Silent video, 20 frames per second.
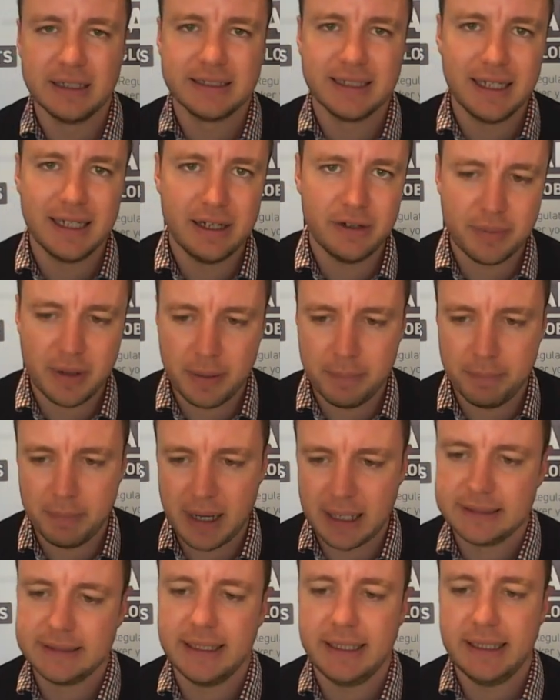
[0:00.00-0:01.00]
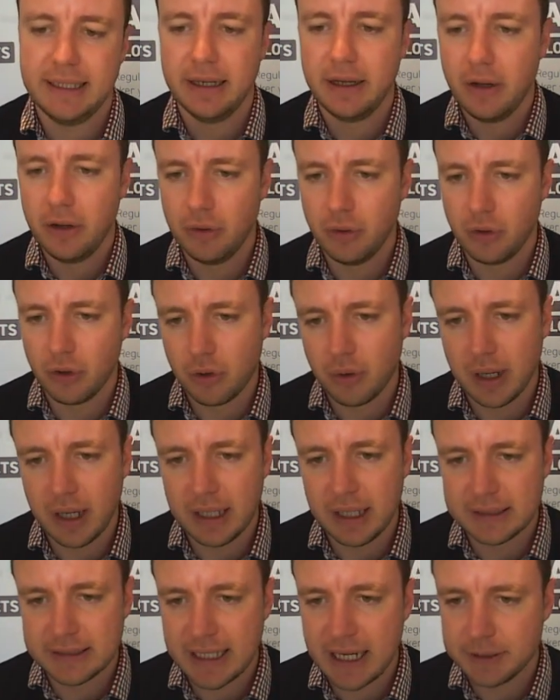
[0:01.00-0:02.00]
It's a little bit messy, not
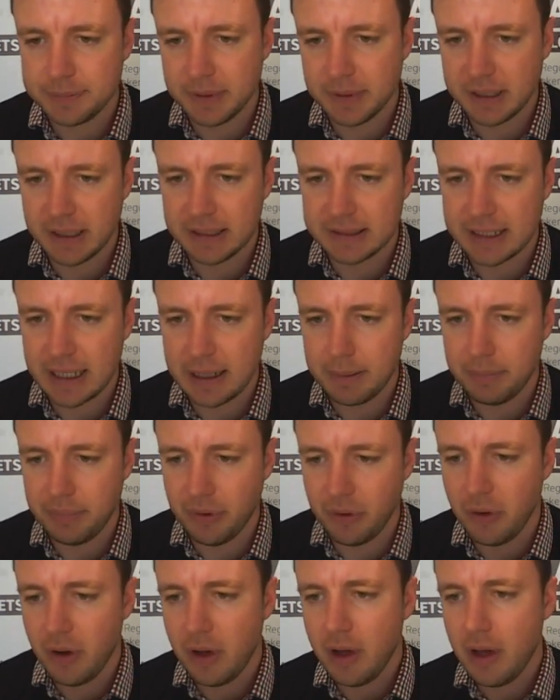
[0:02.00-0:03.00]
quite a textbook example,